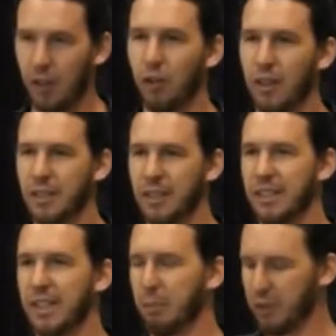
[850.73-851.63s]
Krauss's
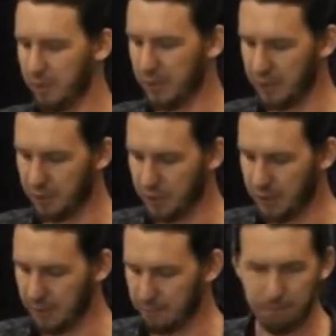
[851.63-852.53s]
example is really
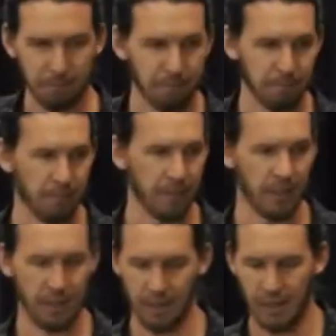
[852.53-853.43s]
interesting.
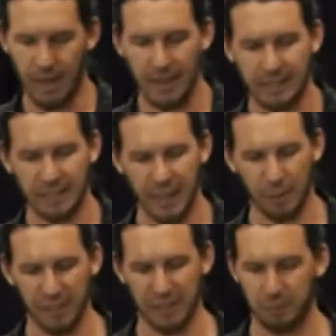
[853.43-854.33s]
He says
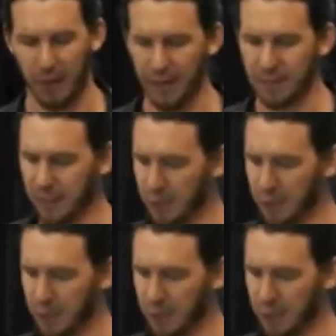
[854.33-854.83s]
empty space